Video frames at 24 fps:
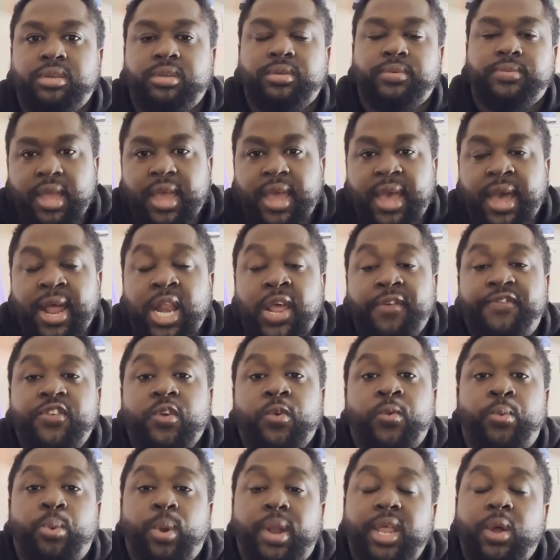And if you
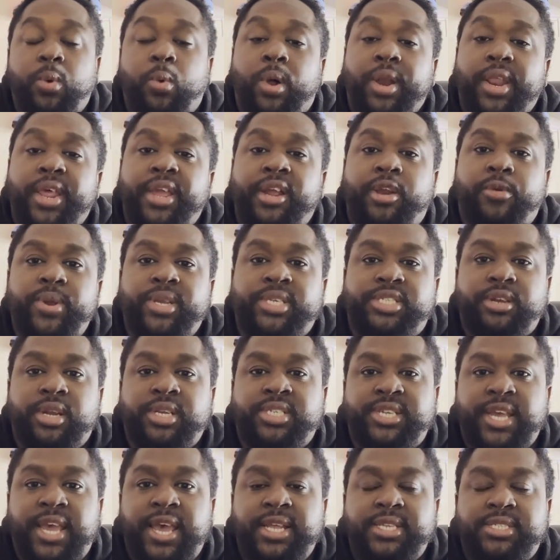really want to increase your
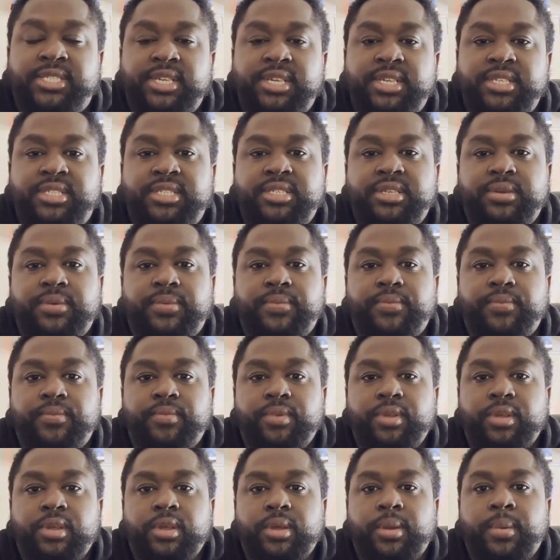chances,
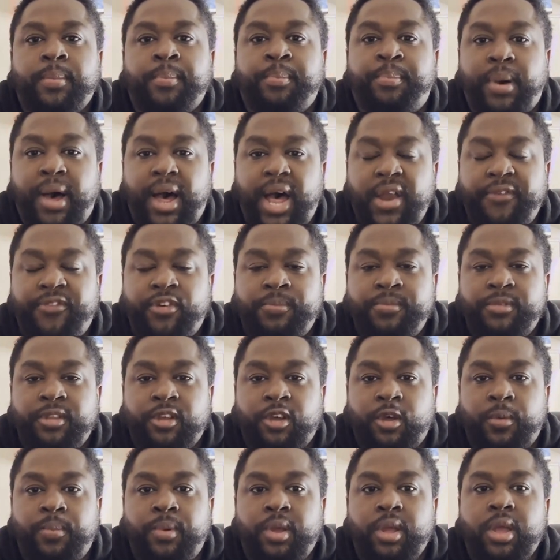buy from
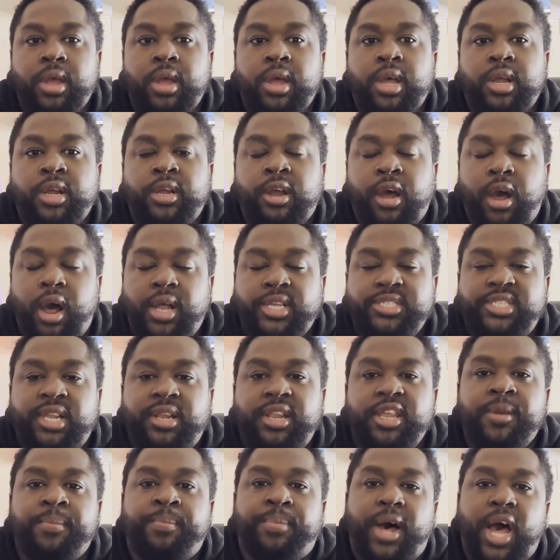them.
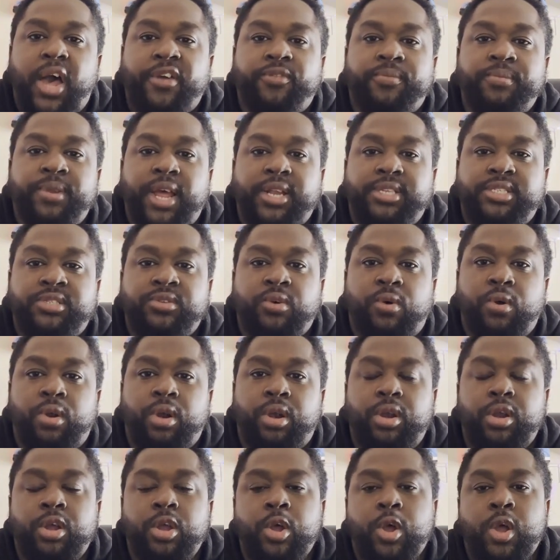Constantly buy from that
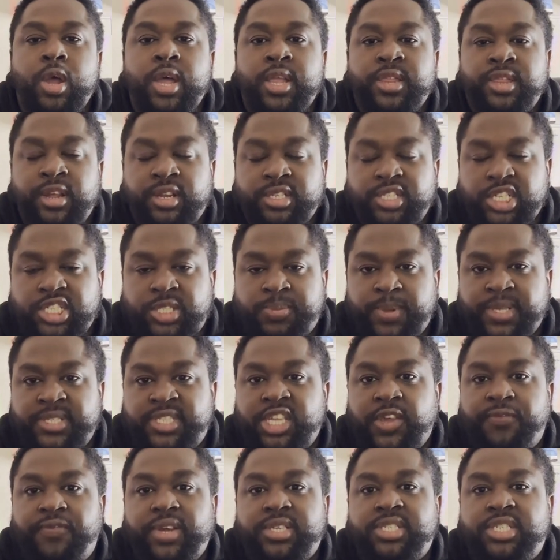store. There's a
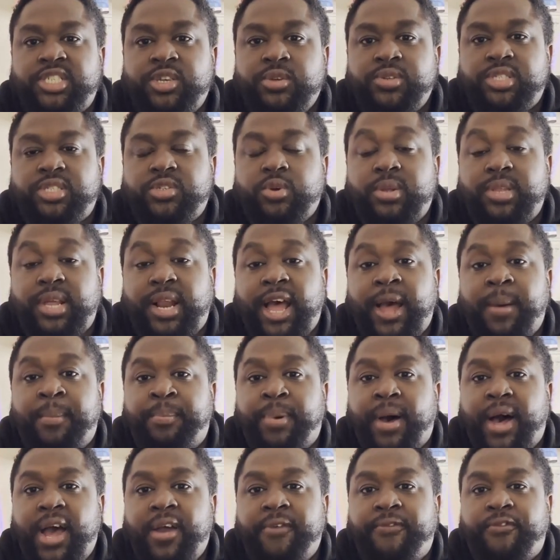specific shoe store that I
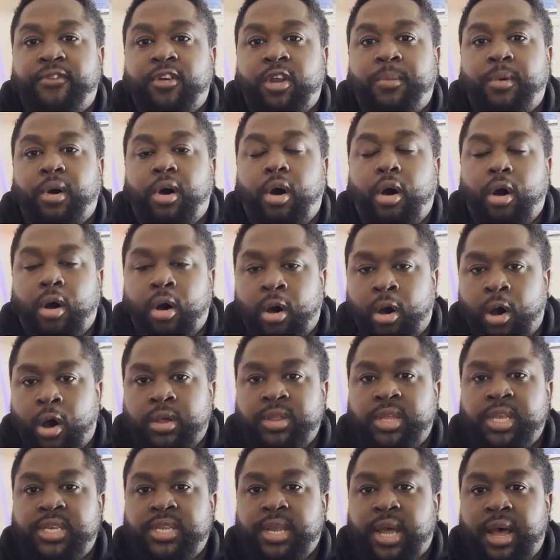buy from all
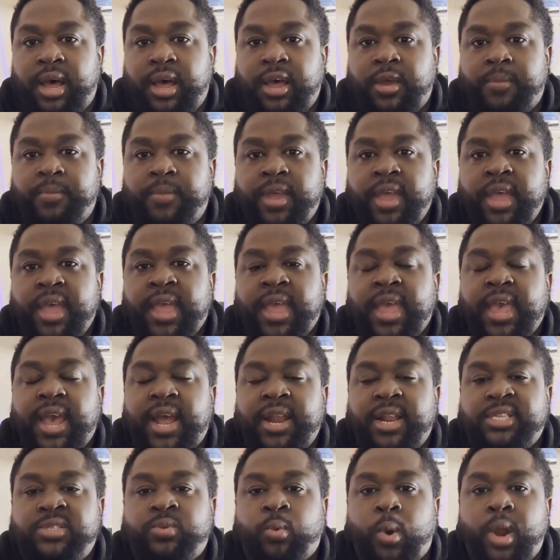the time, and
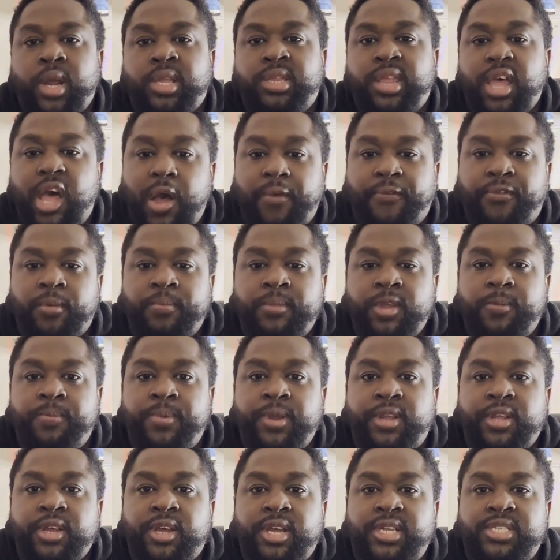it's worked out for me
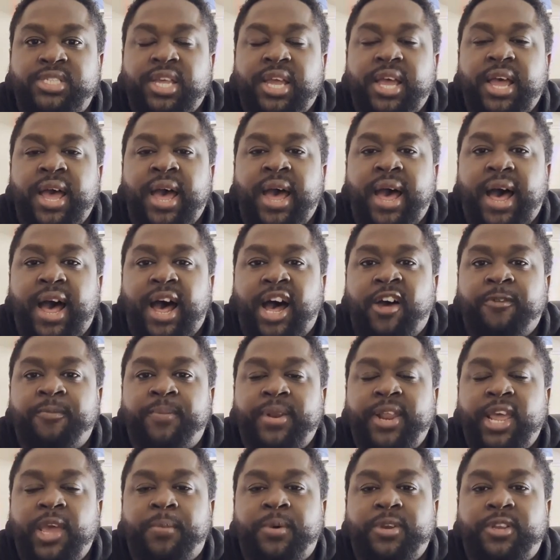because I've been
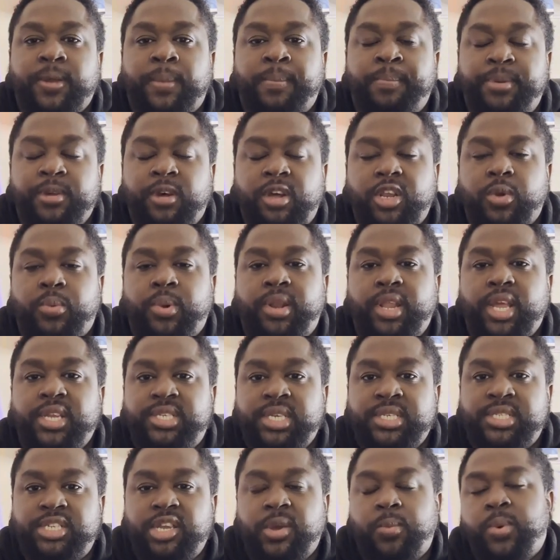able to build a
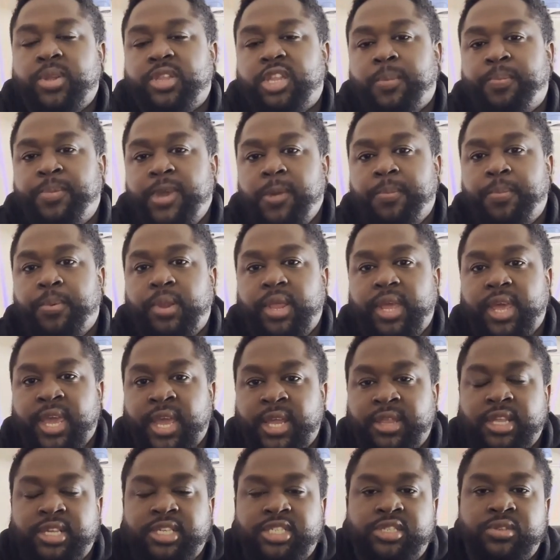relationship with the people in
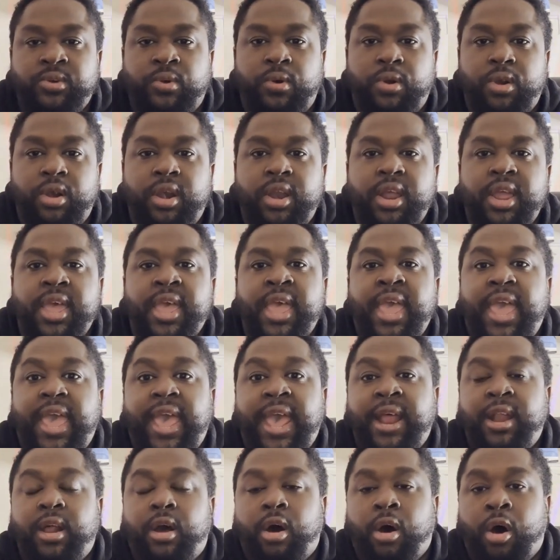the store,
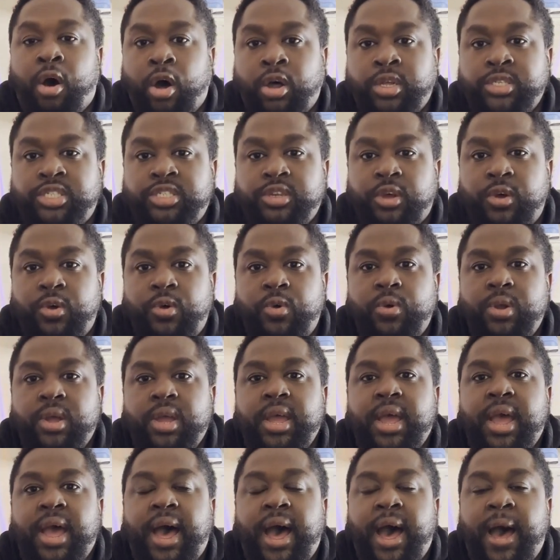and also
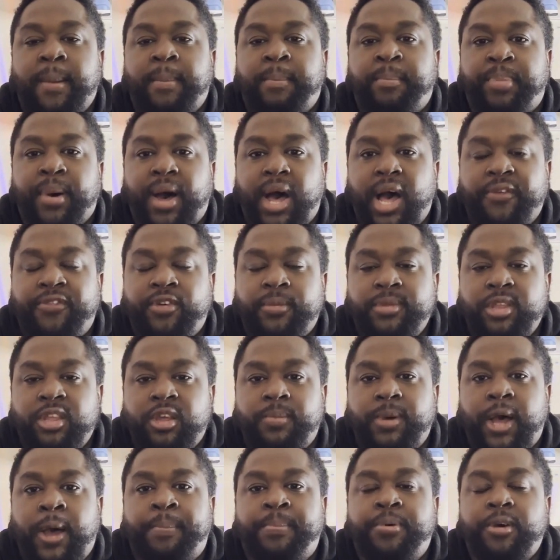I buy from them,
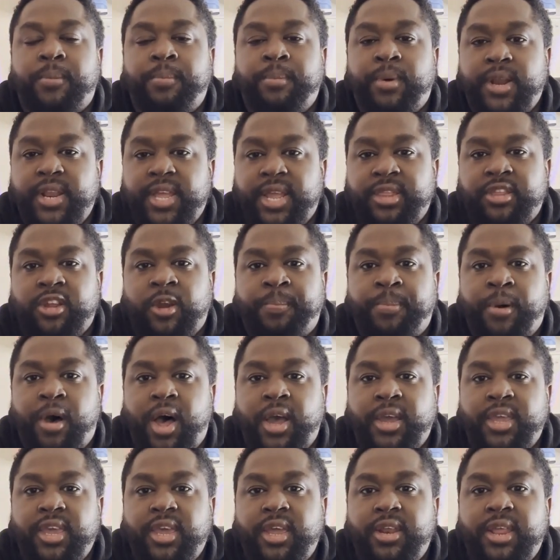I put money in their
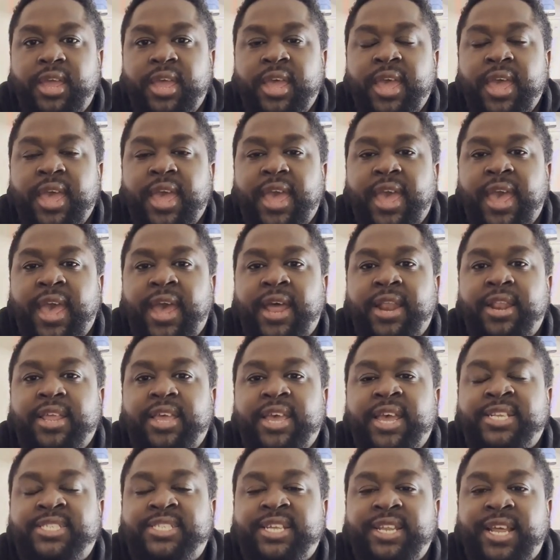pocket, and
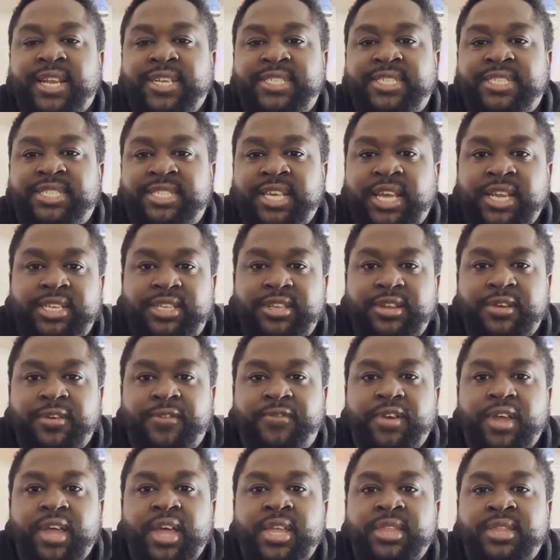it's an
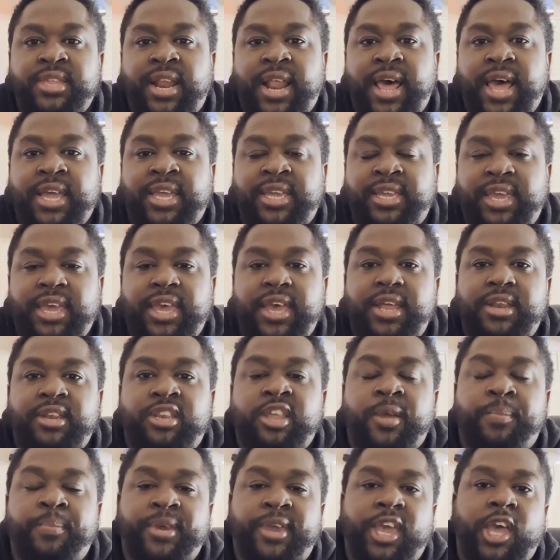incentive that I get to
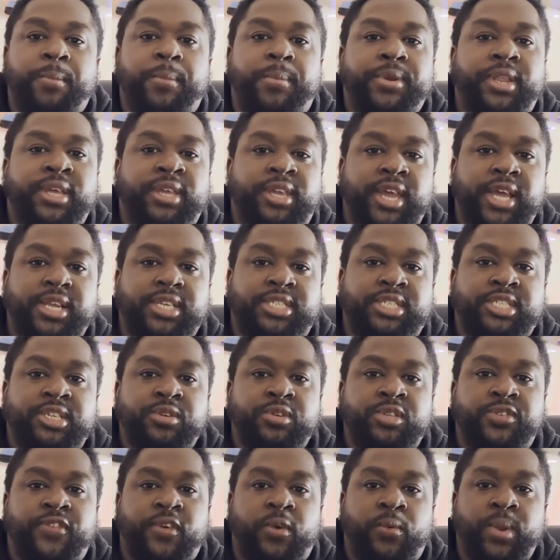be able to get
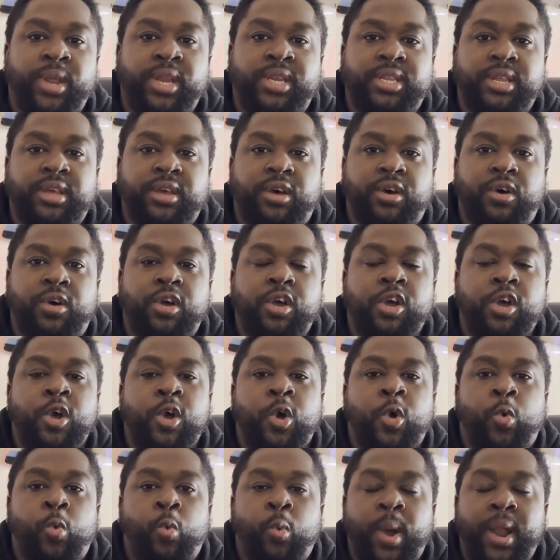shoes for retail
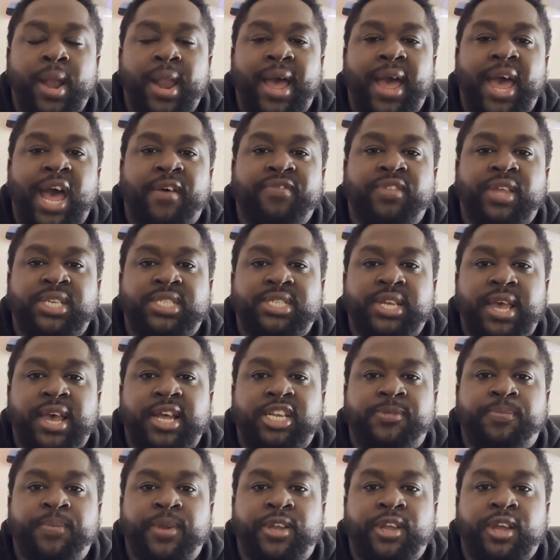when I have the chance,
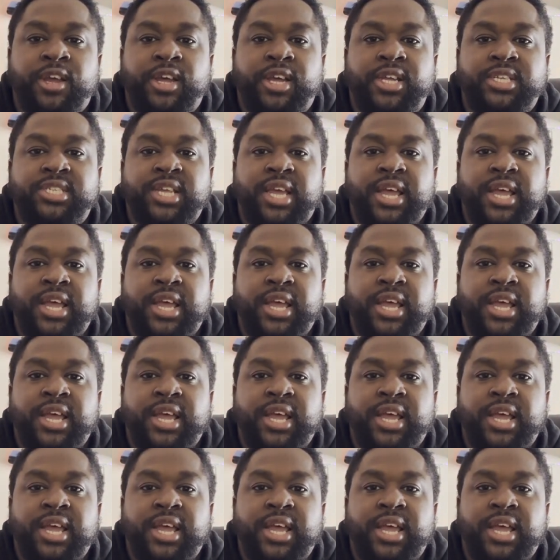because